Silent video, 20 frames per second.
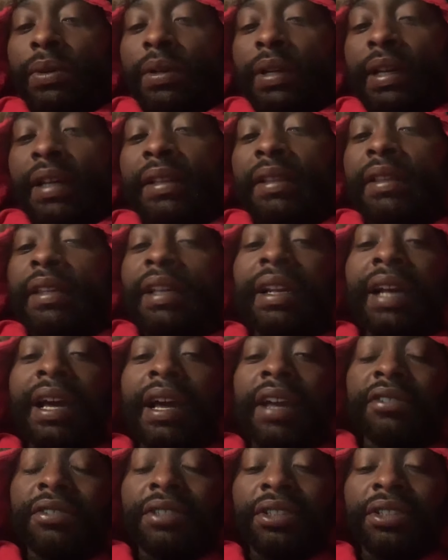and then
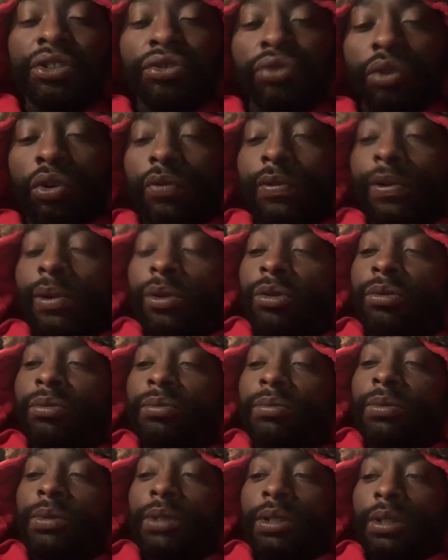I actually drove
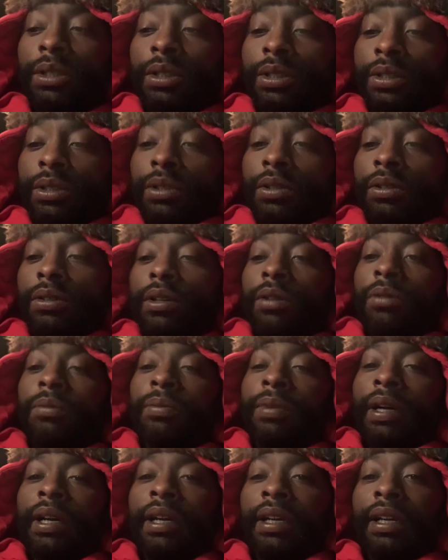home, you know,
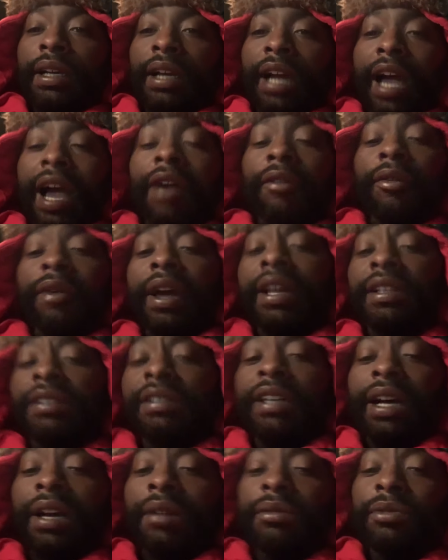but I've had
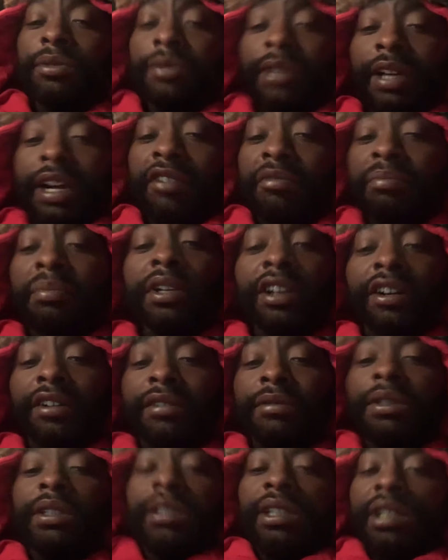times where I've put up